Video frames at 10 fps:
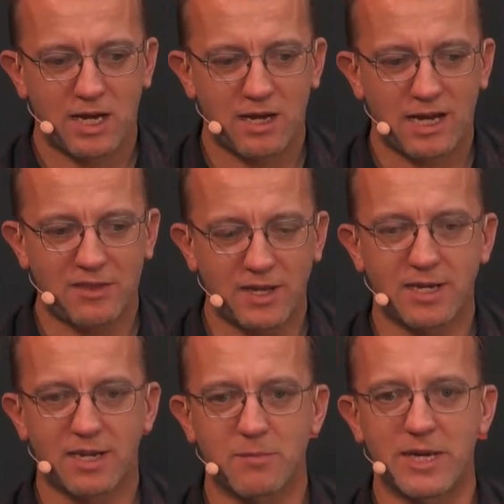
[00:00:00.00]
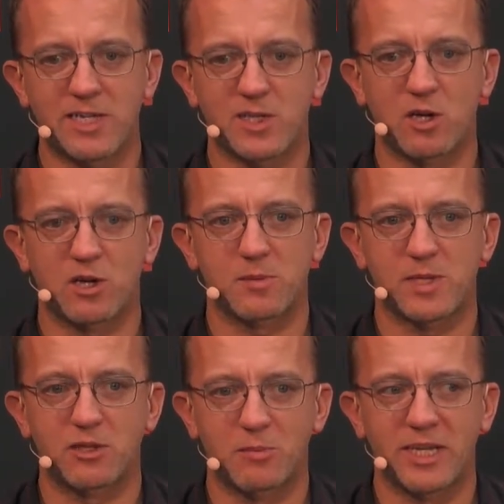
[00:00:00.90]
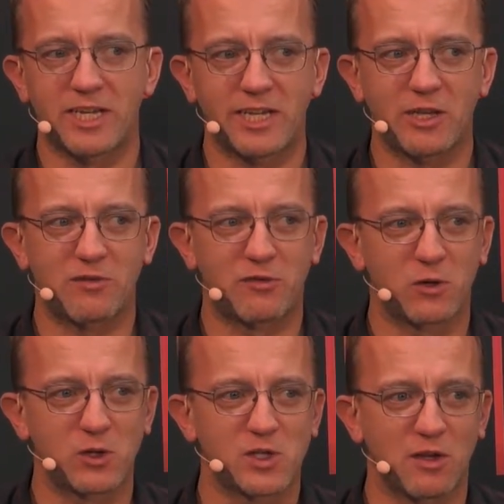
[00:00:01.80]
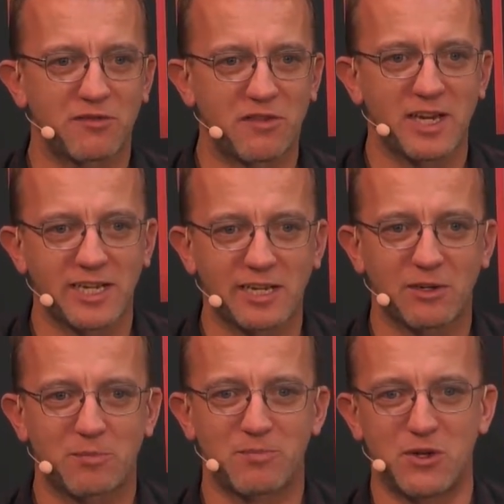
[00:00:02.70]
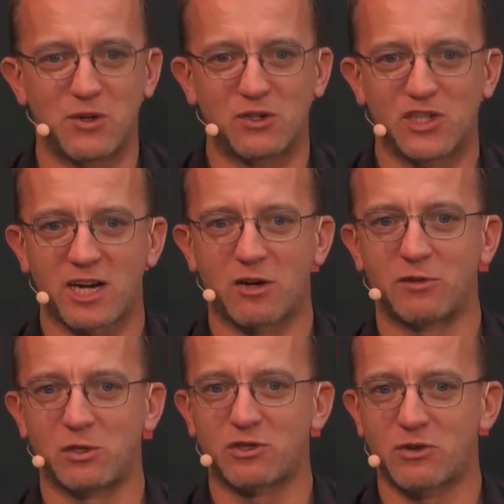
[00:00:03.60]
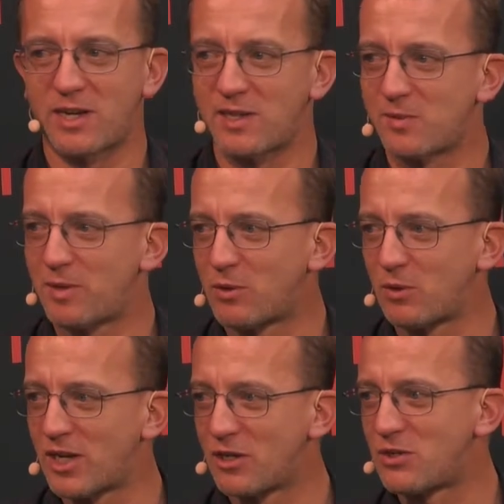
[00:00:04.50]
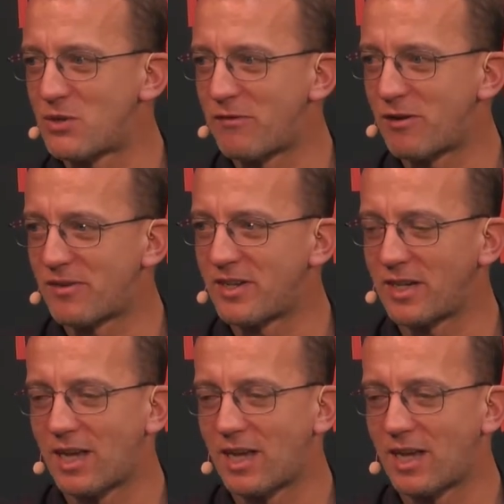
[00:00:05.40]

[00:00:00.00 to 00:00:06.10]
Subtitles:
I think like many startups at the beginning, you focus on finding the jack of all trades, people who can do everything.